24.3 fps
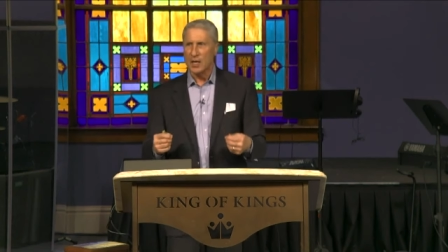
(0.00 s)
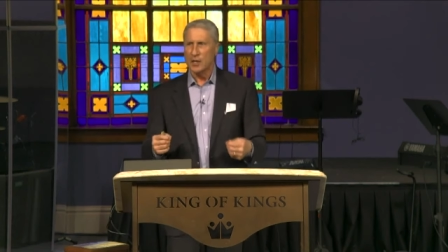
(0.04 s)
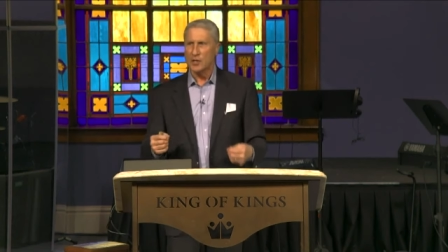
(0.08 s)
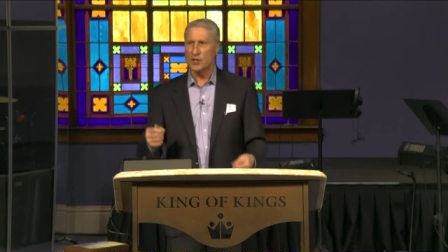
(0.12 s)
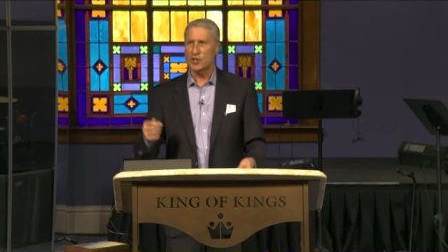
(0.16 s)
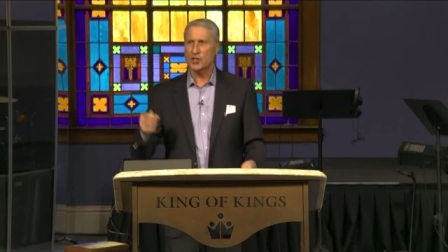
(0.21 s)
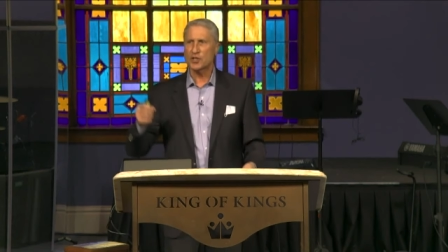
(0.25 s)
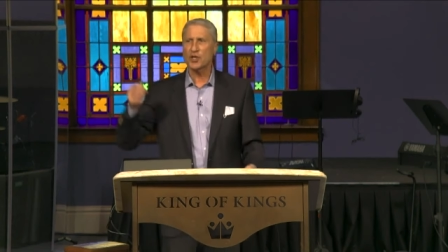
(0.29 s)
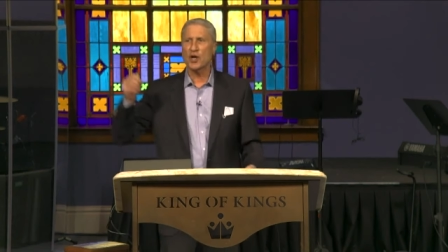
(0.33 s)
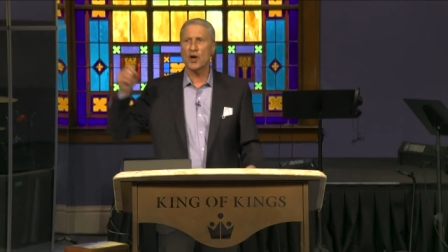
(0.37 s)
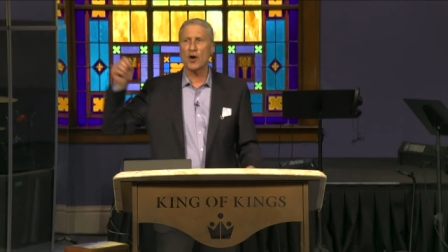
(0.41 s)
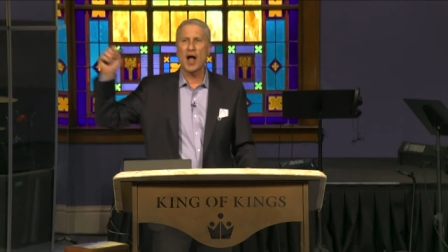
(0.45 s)

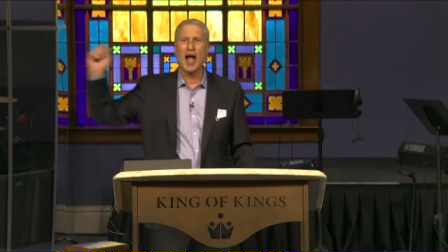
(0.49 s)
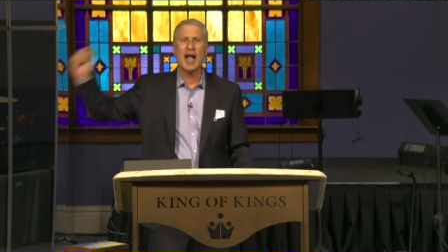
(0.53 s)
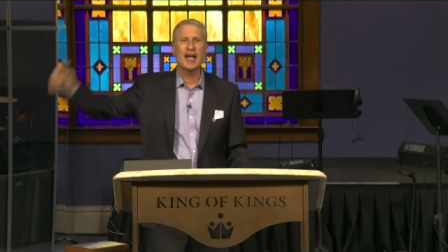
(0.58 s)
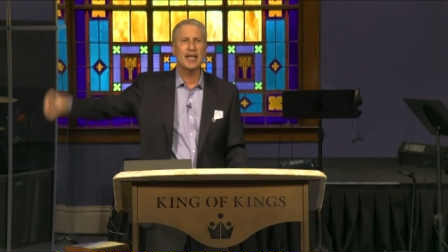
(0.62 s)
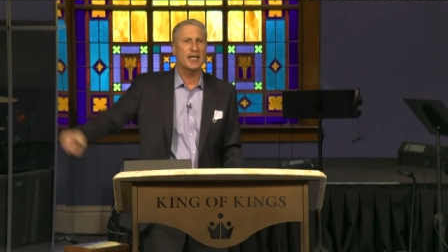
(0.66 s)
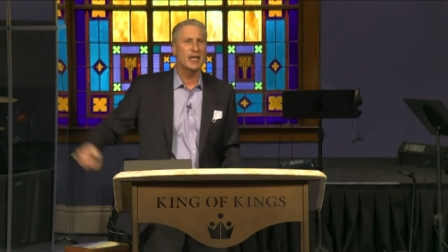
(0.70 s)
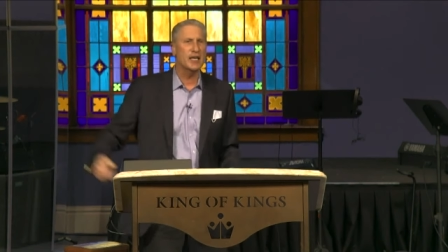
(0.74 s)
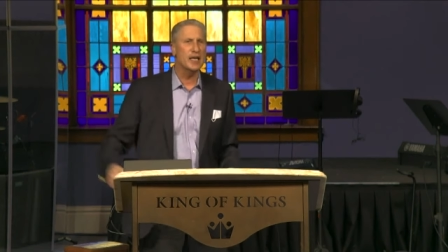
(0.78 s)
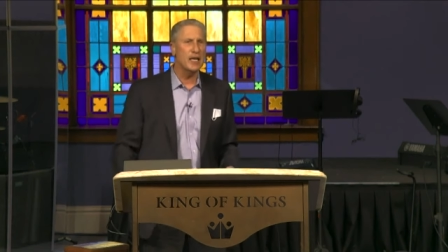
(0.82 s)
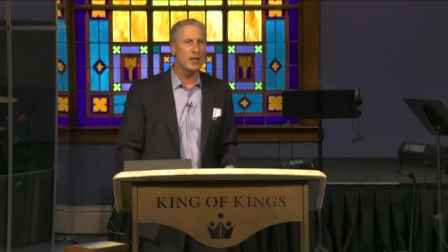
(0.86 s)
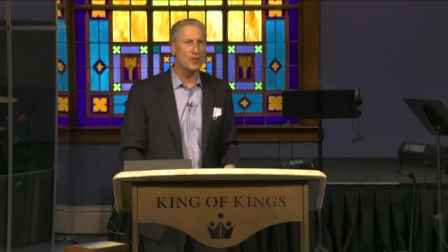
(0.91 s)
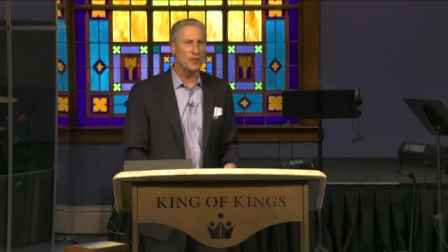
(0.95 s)
Sure, I
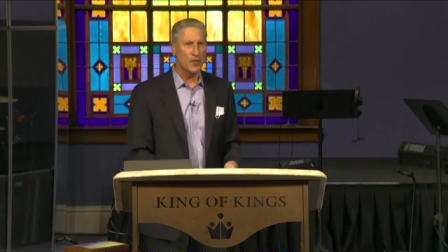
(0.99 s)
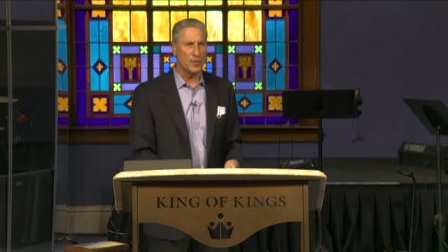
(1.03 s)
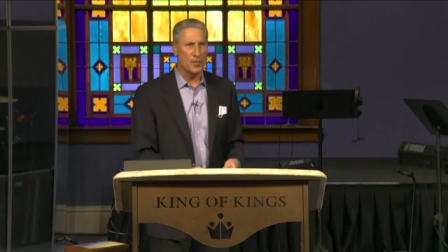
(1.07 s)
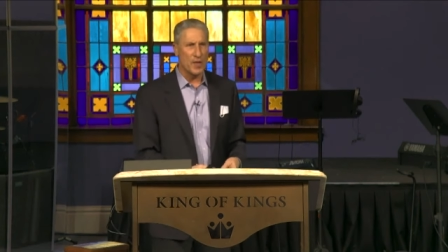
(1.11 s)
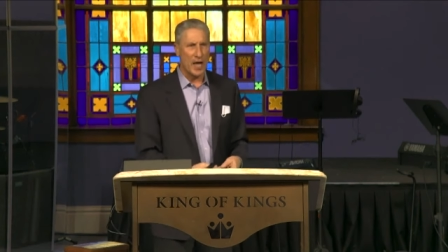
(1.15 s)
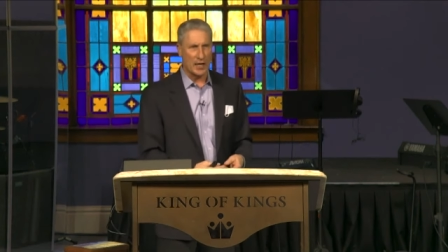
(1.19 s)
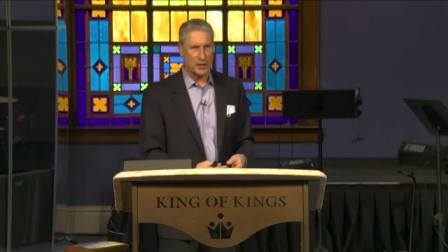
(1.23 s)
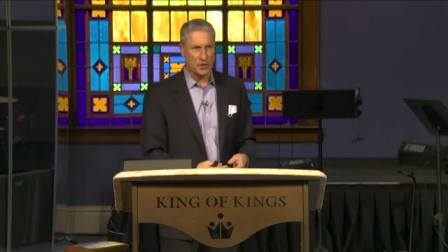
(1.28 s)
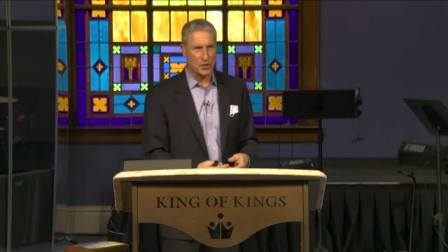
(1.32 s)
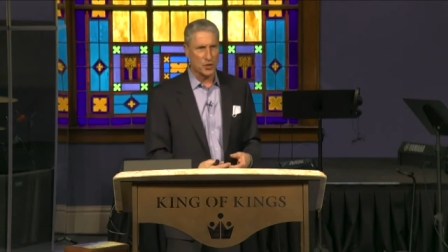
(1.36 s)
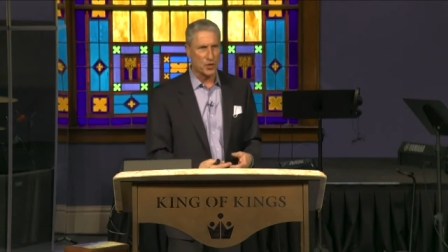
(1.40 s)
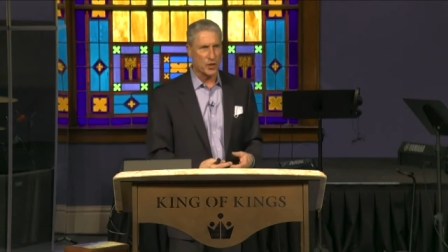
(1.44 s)
can eat from
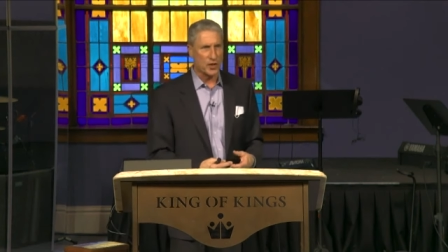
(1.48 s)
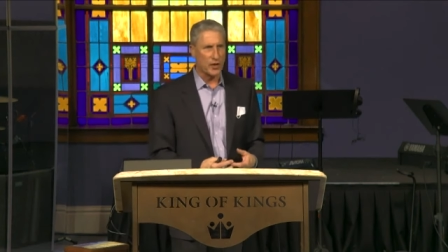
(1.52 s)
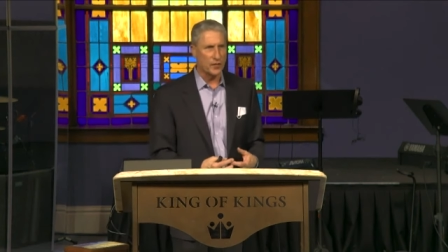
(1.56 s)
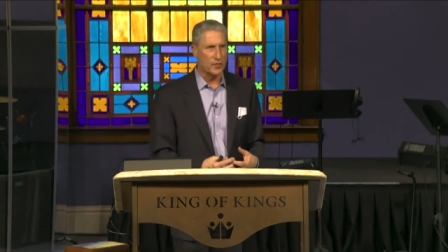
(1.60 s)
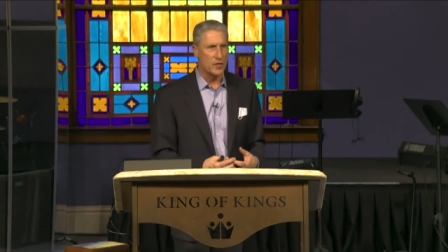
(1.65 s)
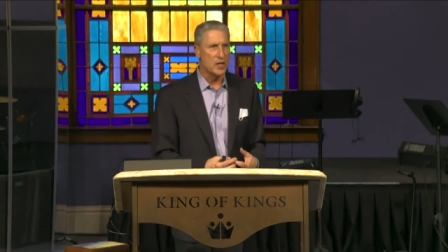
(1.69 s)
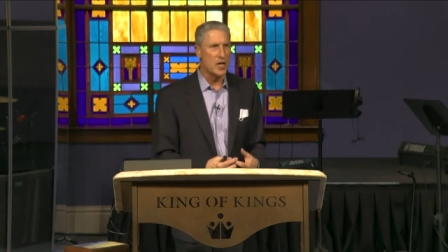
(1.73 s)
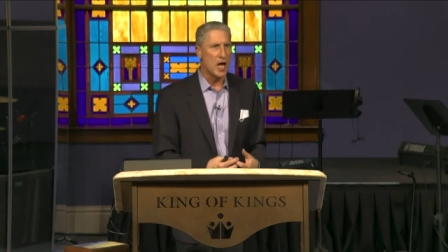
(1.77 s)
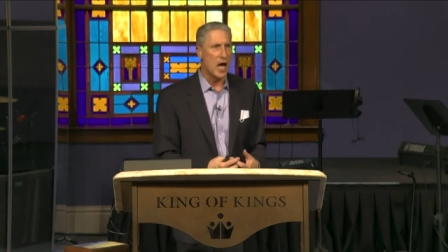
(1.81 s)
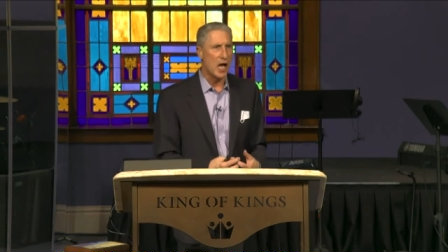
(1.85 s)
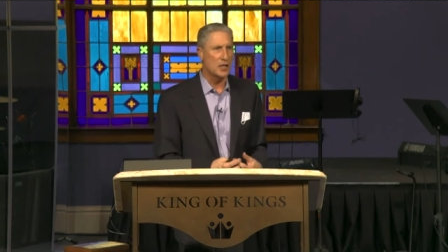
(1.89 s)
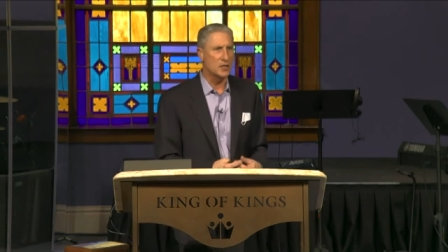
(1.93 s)
that tree of
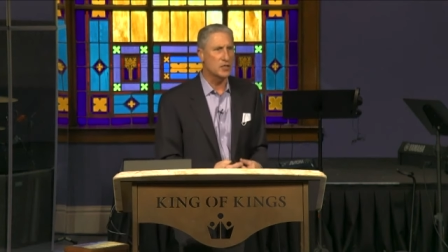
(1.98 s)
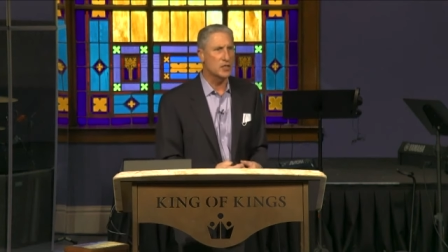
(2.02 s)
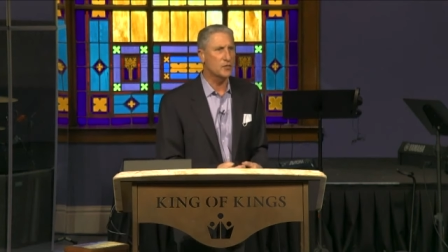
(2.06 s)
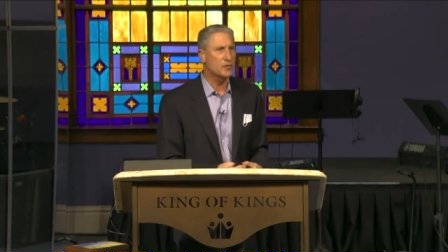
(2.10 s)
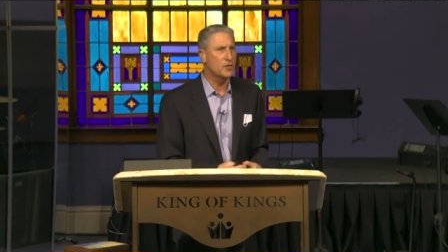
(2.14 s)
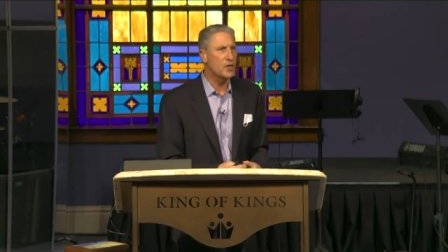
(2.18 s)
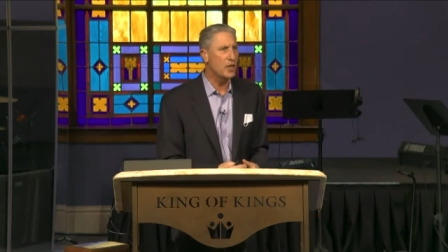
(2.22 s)
the knowledge of